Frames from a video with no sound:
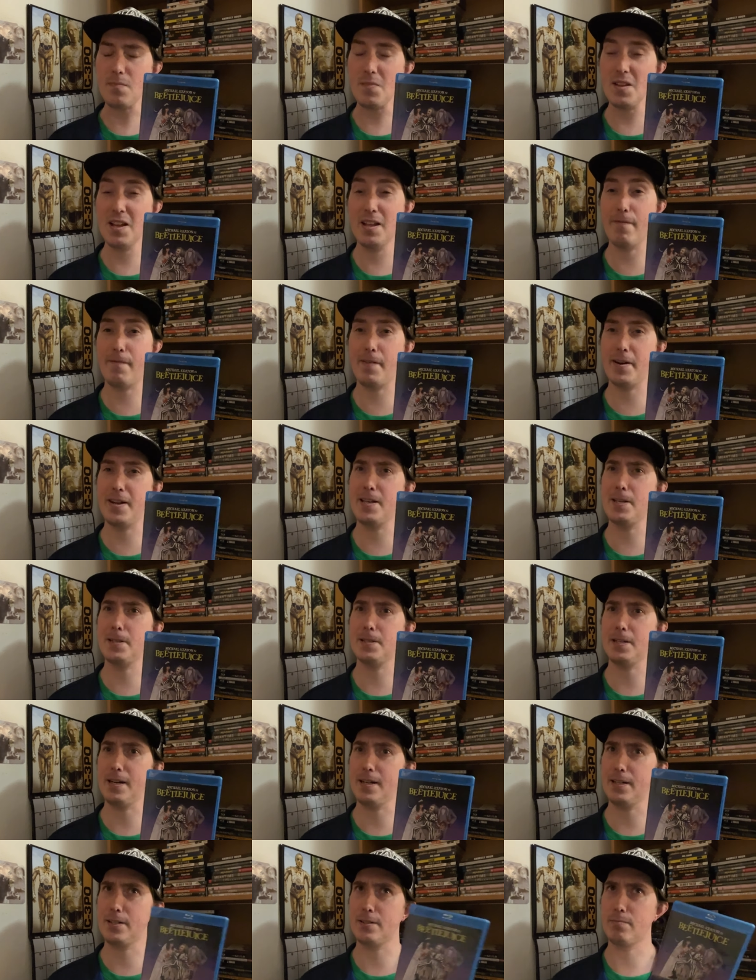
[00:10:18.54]
if it is, then
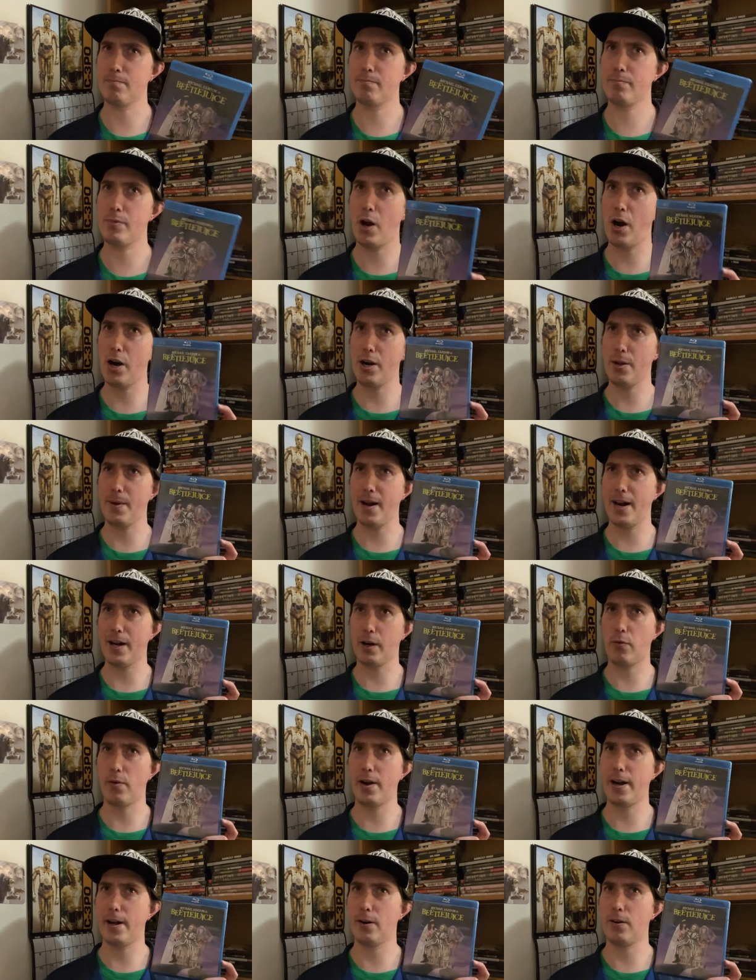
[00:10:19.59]
it's automatic
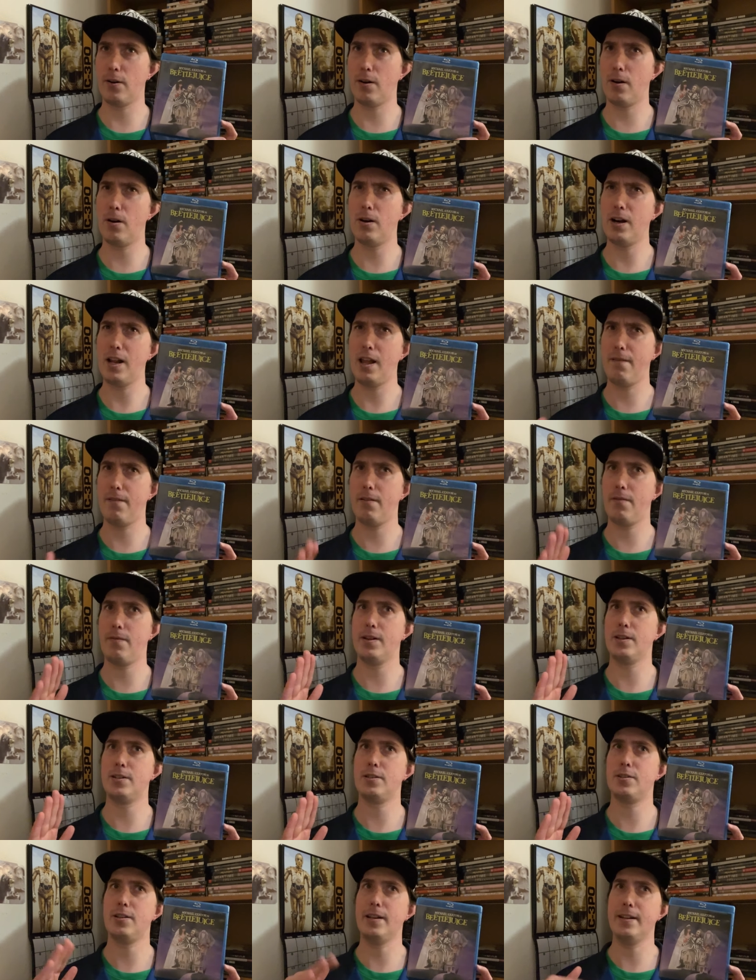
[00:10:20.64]
rated R, even if
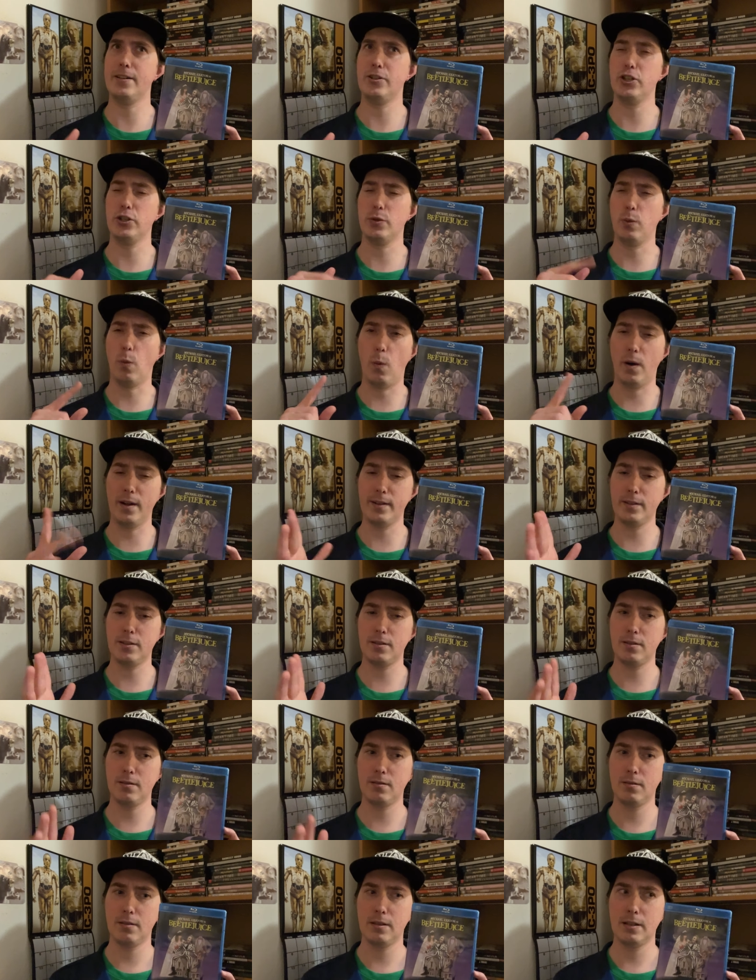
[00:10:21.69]
it's said just
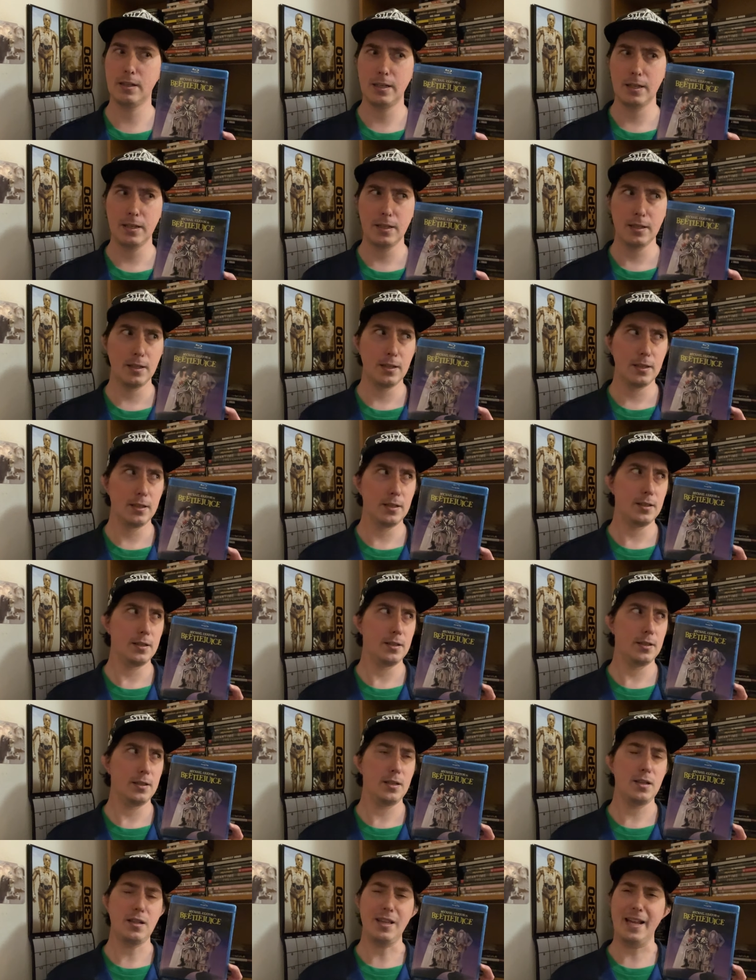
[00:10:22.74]
once.
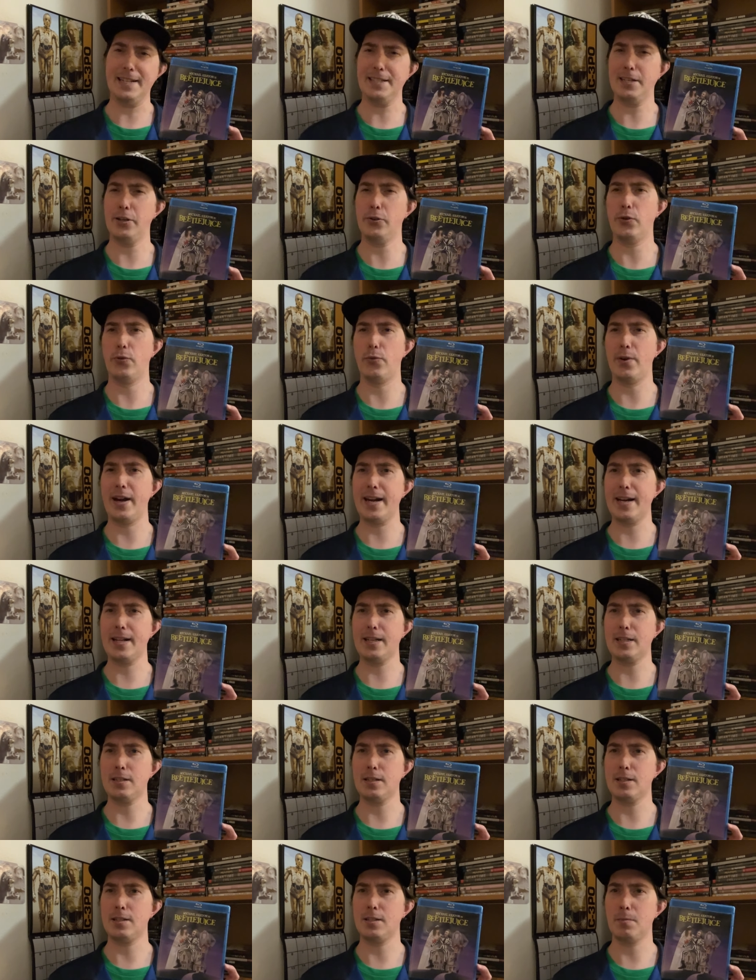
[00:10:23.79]
That's how the rating
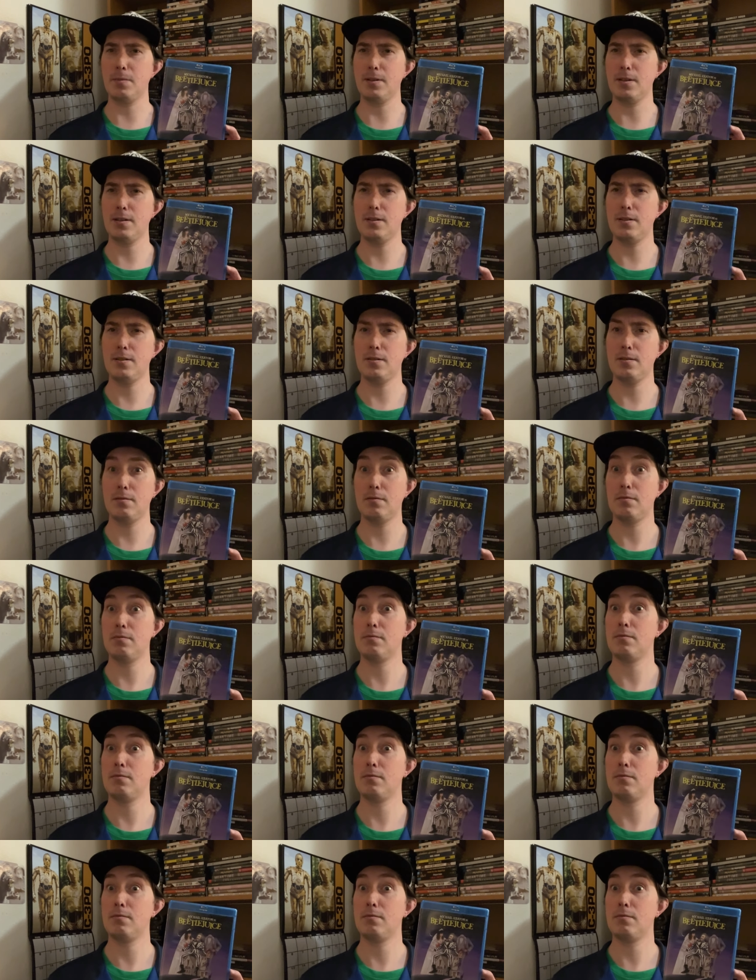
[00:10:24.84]
system is.